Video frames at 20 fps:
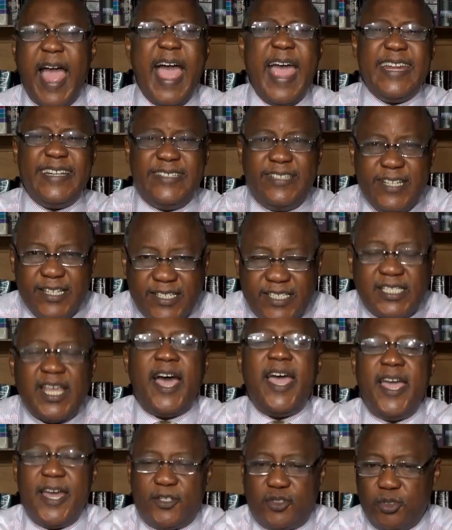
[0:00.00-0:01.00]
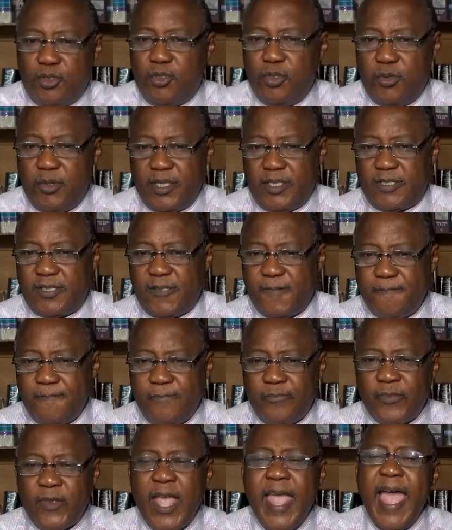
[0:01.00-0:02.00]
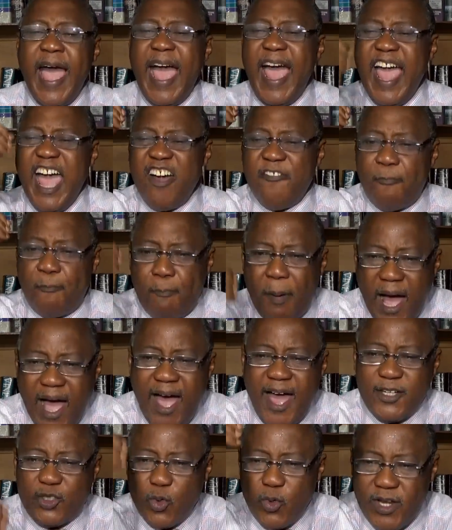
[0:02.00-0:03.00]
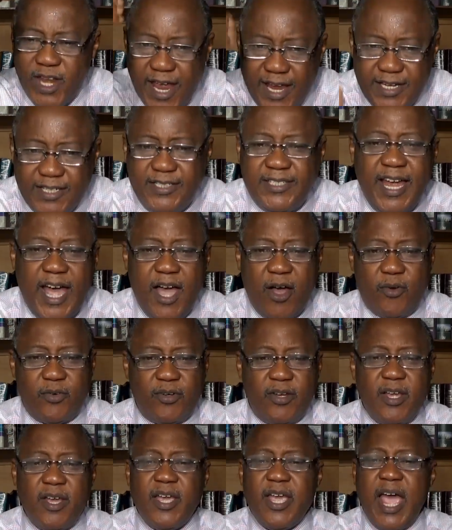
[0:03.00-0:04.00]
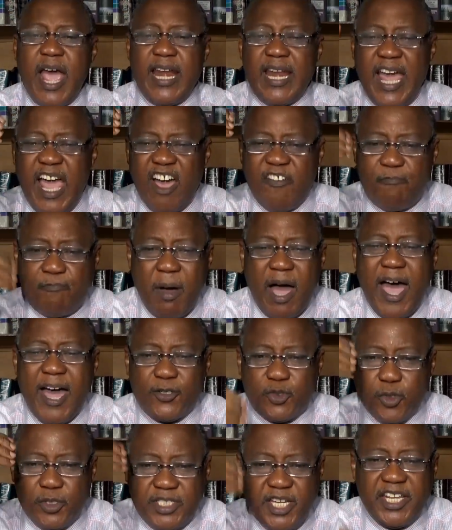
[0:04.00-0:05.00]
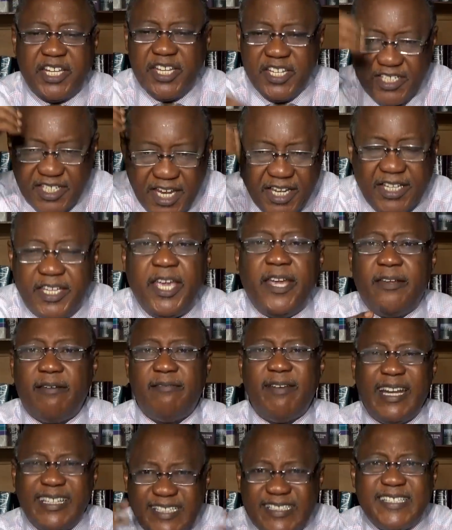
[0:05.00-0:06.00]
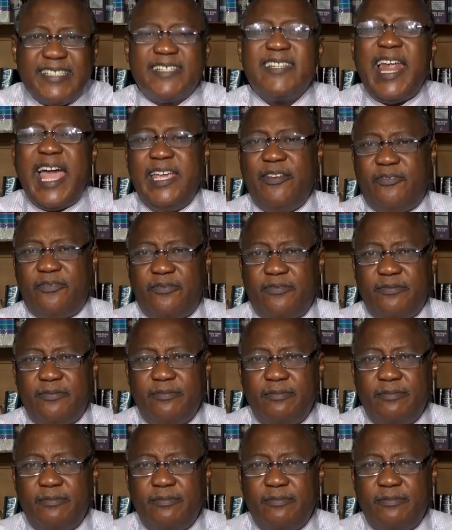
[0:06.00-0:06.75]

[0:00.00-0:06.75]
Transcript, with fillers: I desire to do it. I have power to lay it down, and I have power to take it again. That is his life.